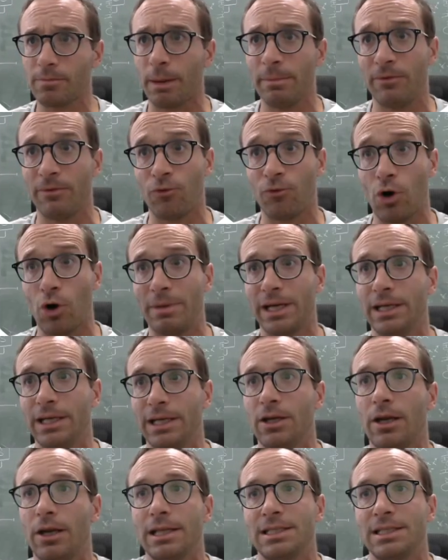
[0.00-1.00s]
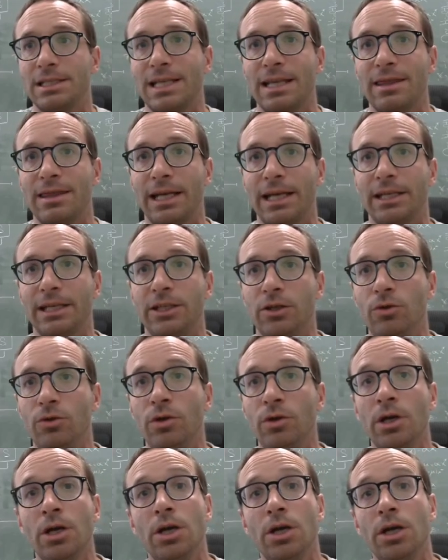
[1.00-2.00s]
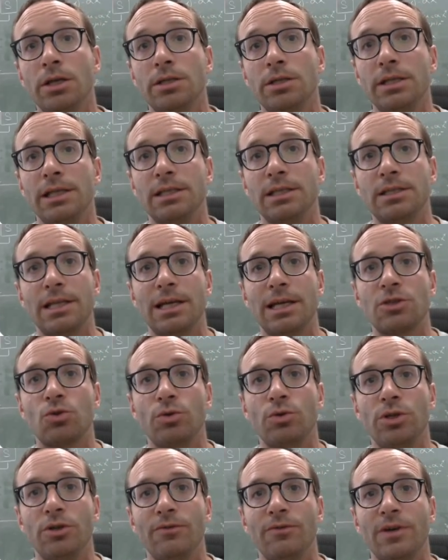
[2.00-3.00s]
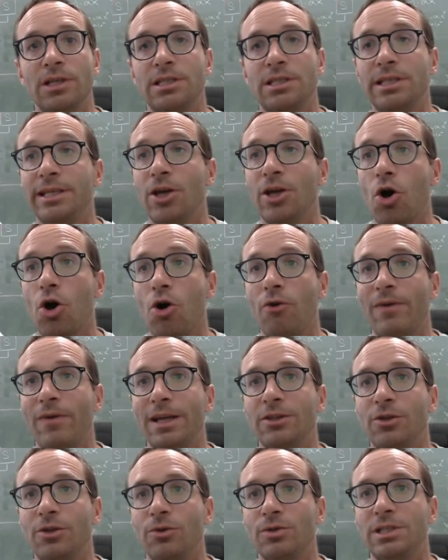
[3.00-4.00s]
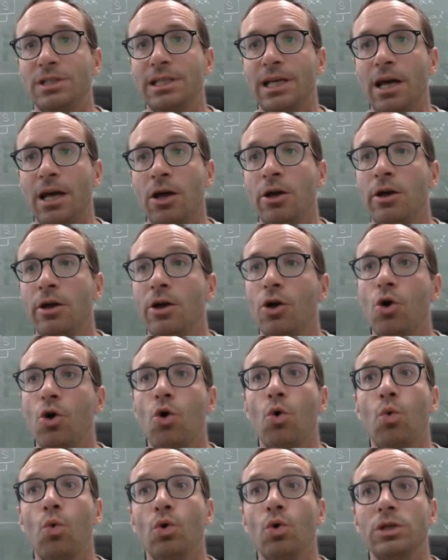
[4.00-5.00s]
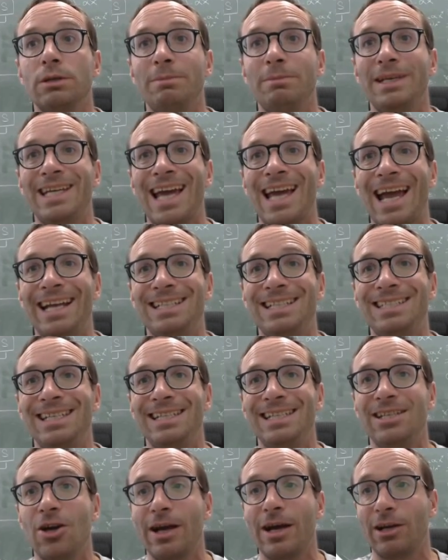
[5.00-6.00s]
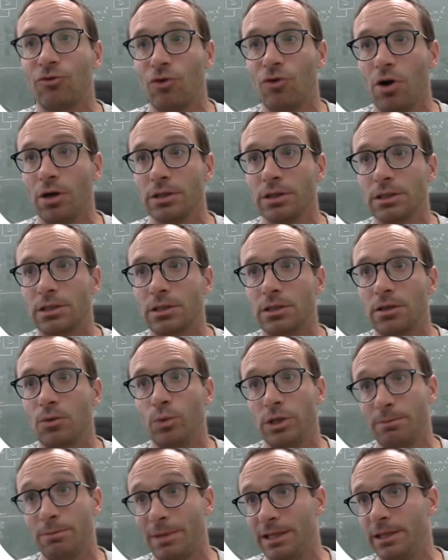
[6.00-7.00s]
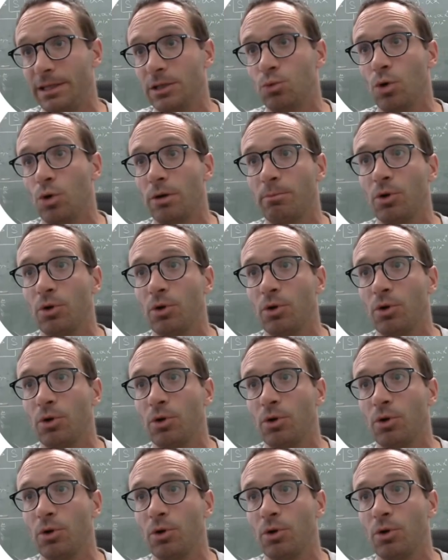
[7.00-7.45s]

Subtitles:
Before I begin, I'd like to say thank you to the International University of Andalusia, who awarded me a TDI grant, which made this work